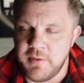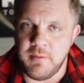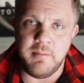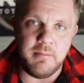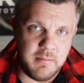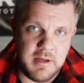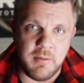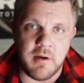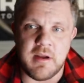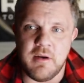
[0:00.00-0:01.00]
through me
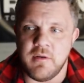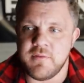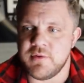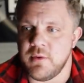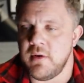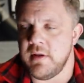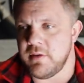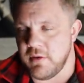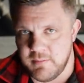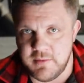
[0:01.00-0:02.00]
working offshore, then
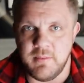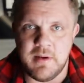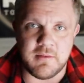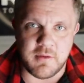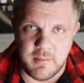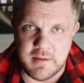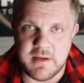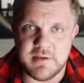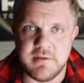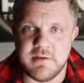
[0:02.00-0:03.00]
Tom doing well in
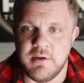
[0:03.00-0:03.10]
competitions.